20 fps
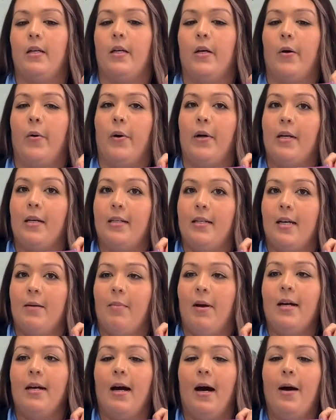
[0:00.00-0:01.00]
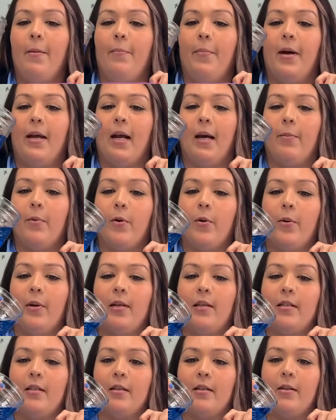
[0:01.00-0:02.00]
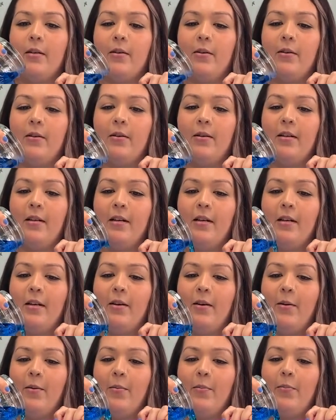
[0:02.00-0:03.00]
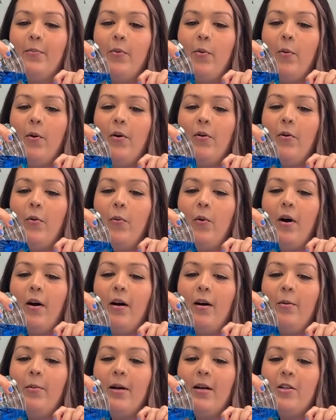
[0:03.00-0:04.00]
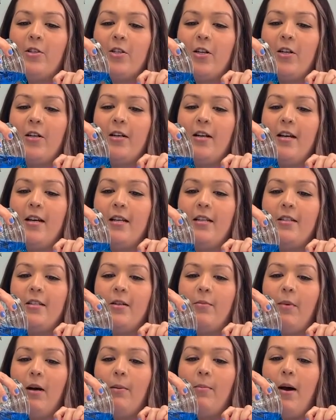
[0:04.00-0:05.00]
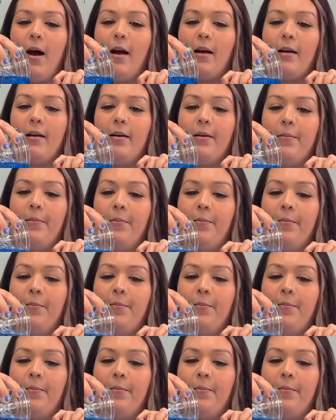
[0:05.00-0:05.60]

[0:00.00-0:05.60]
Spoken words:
Going to take my cup and I'm going to pour the water mixture into my baggie.